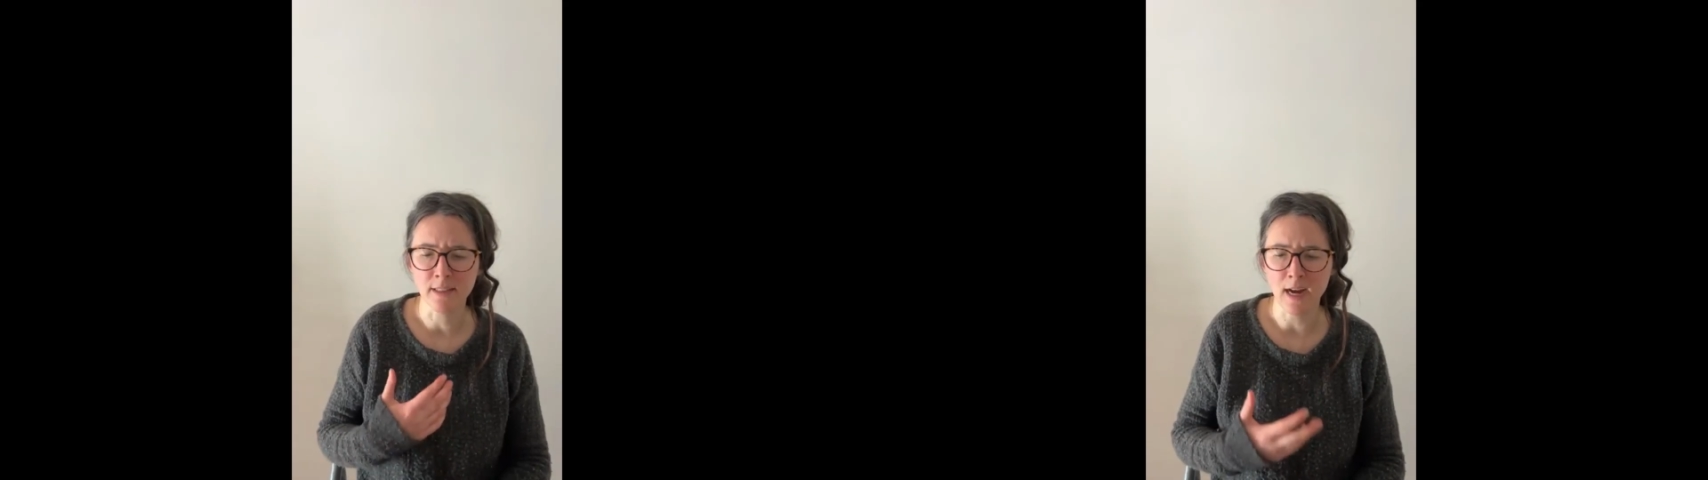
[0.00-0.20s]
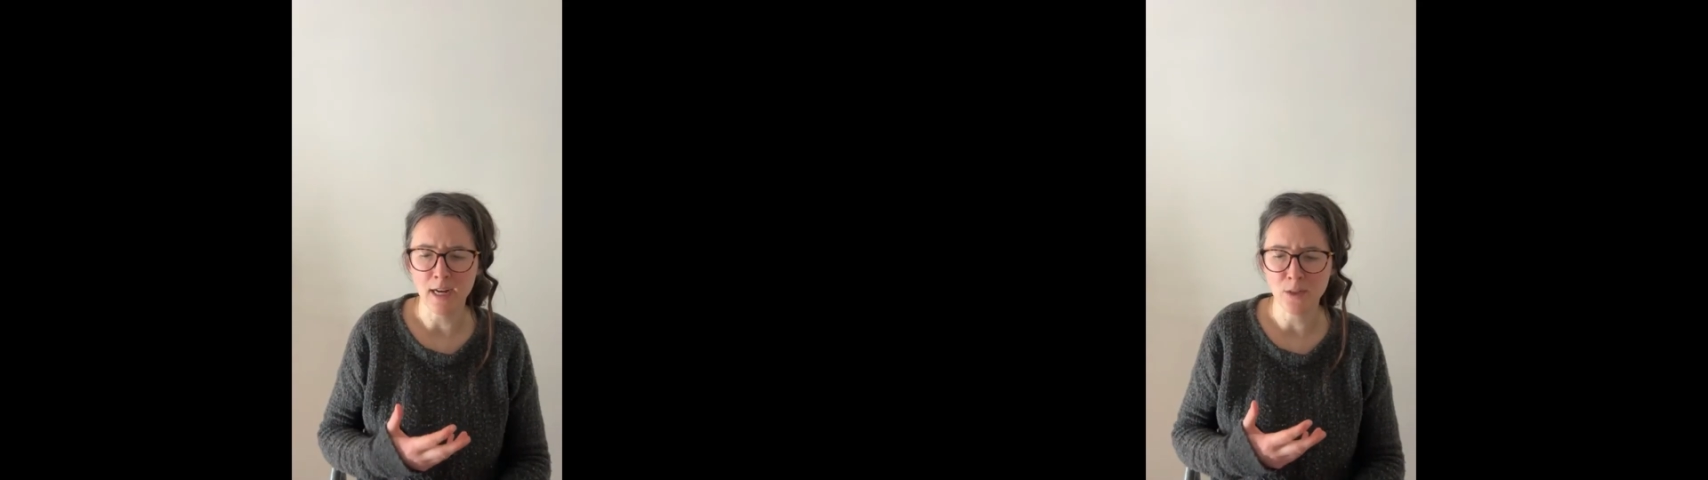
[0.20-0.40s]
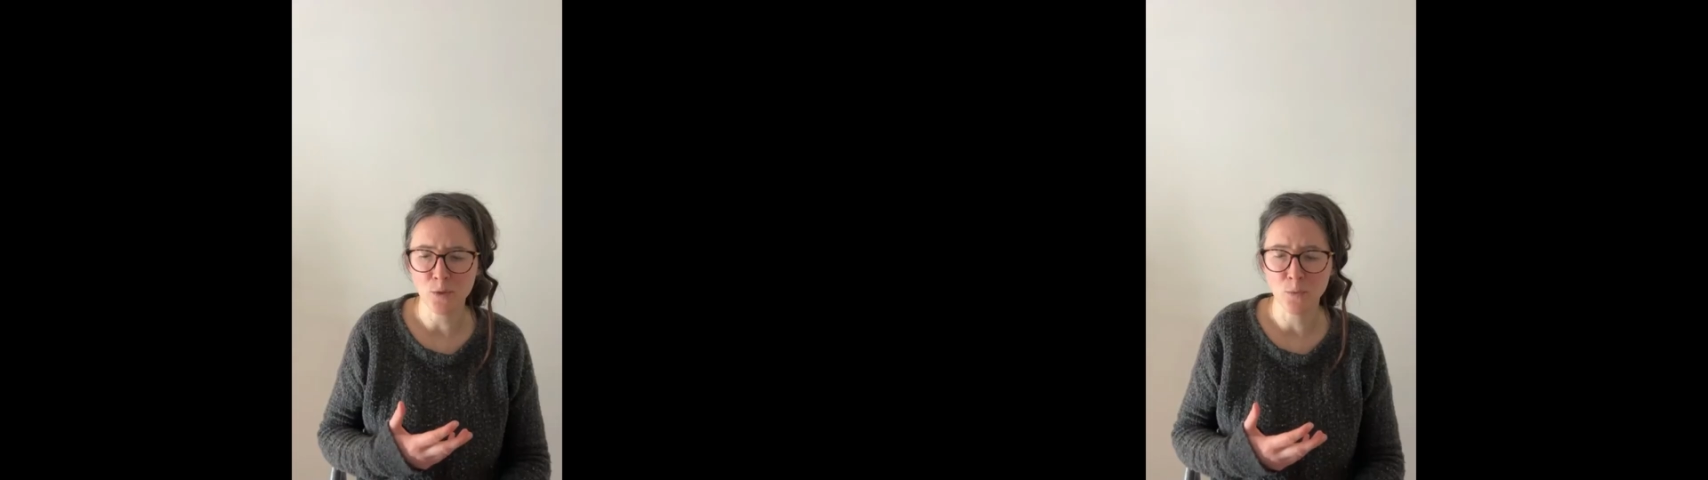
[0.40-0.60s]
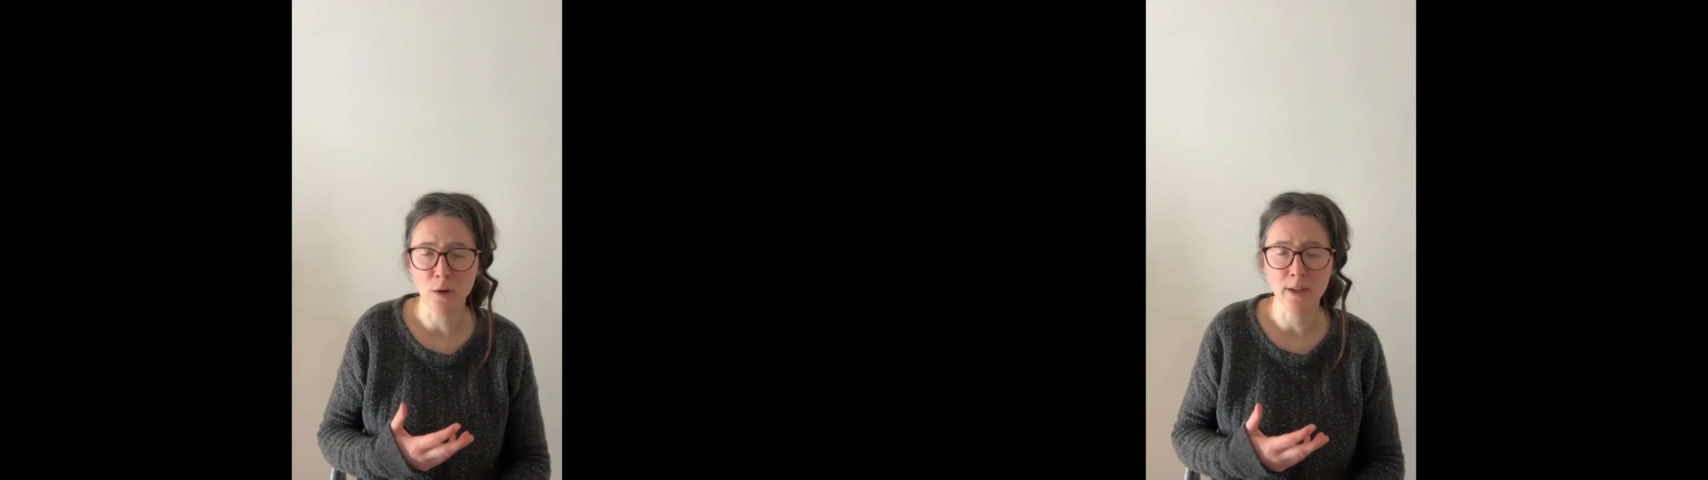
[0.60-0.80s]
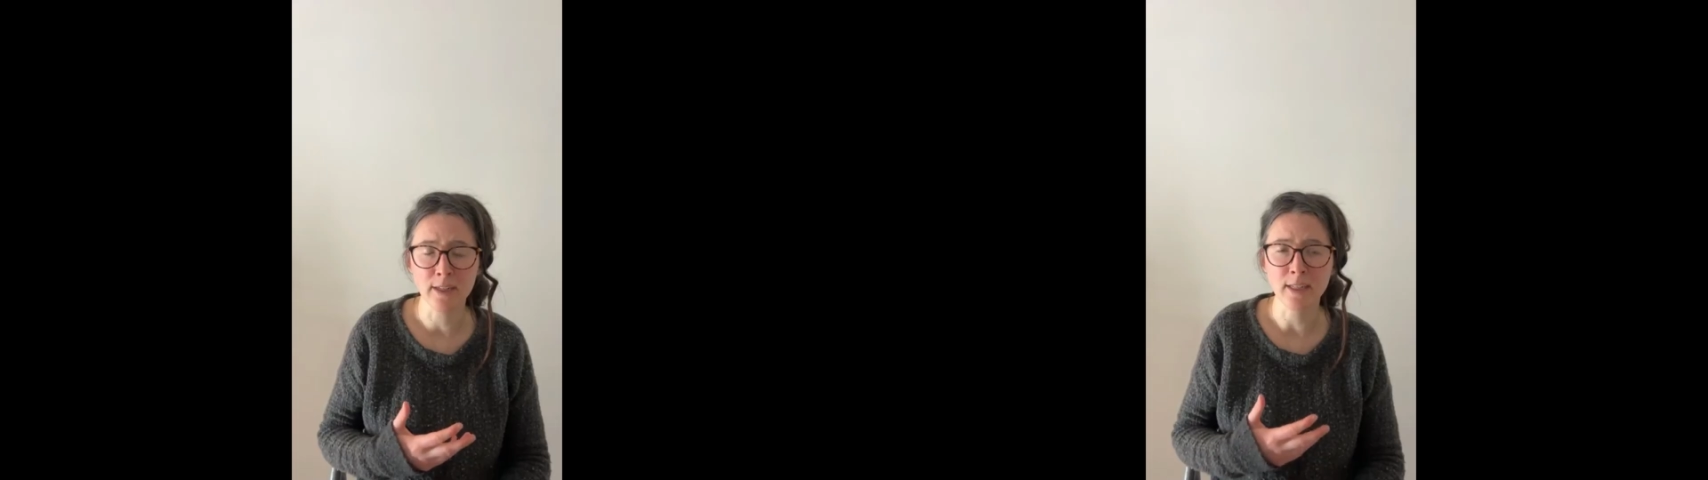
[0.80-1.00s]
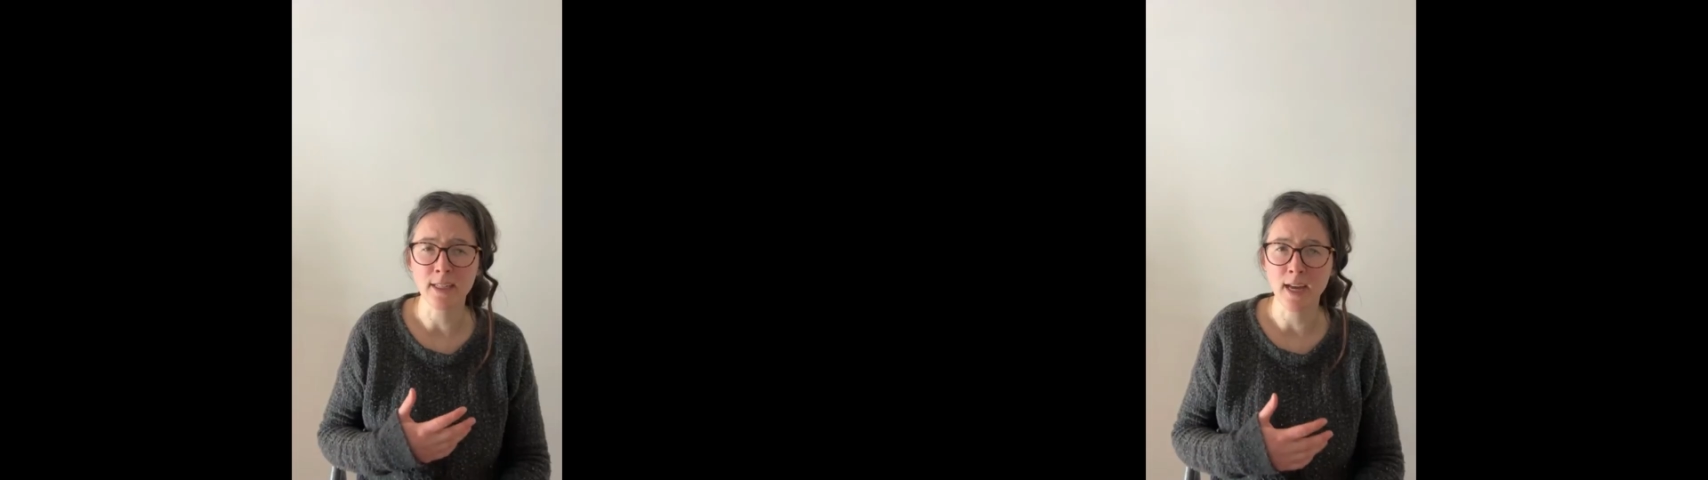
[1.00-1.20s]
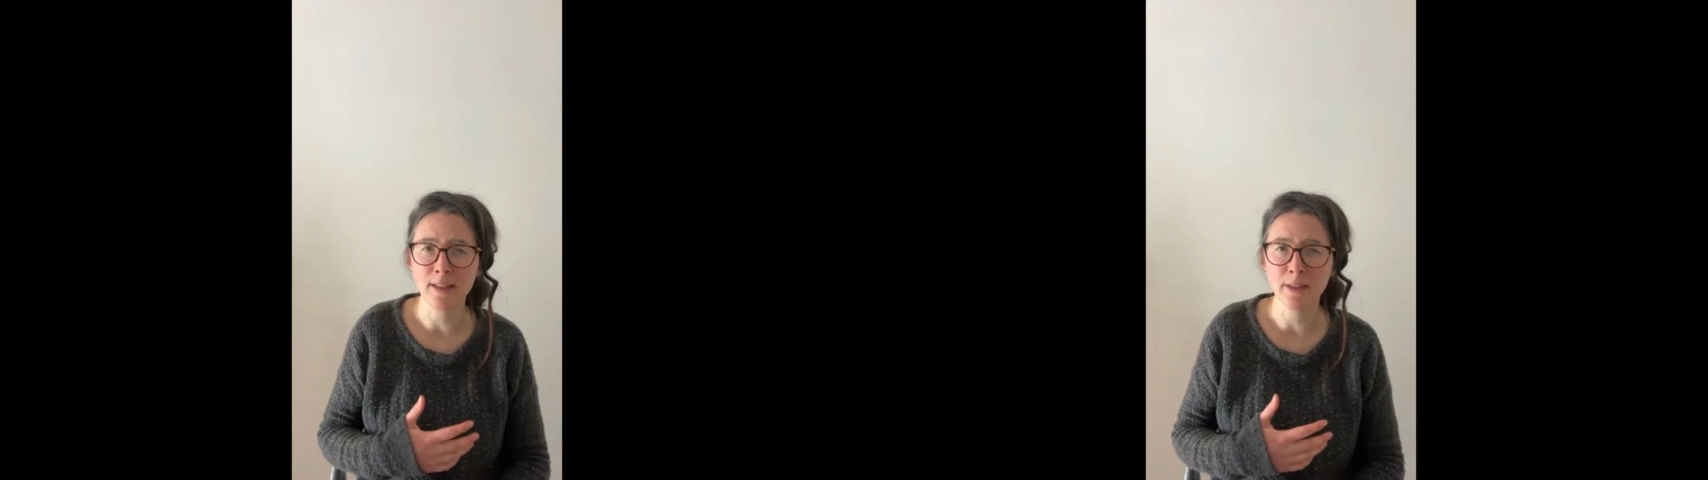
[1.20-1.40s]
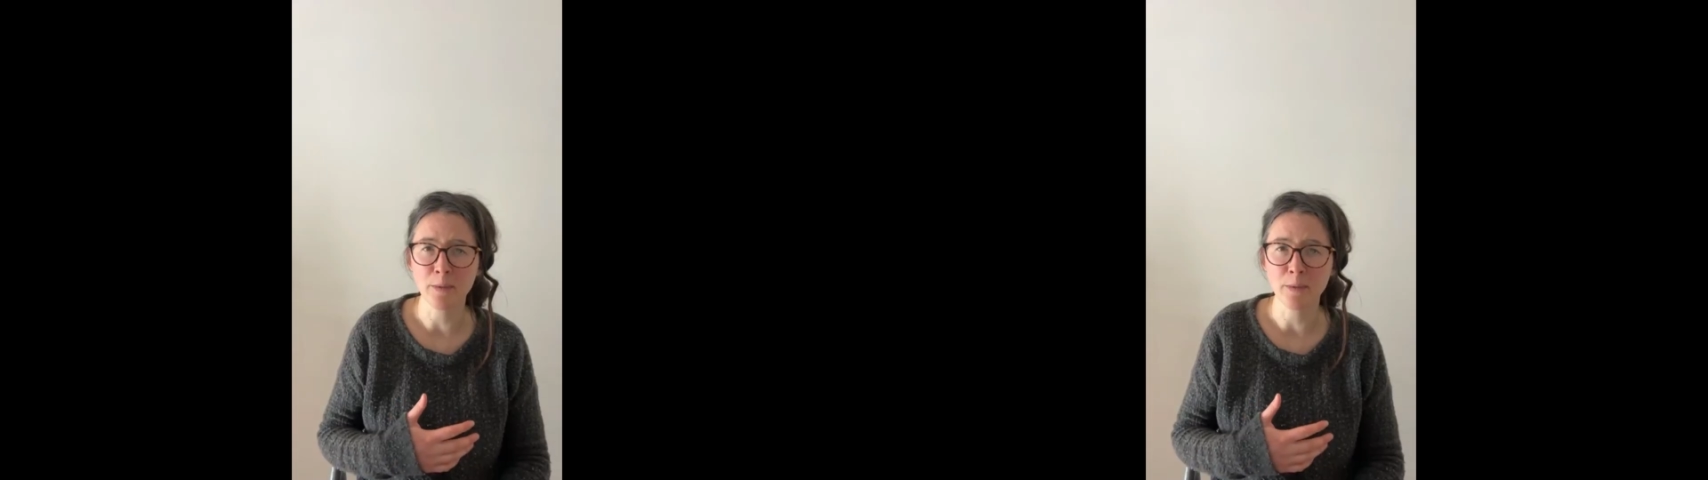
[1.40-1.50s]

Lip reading: last one, again,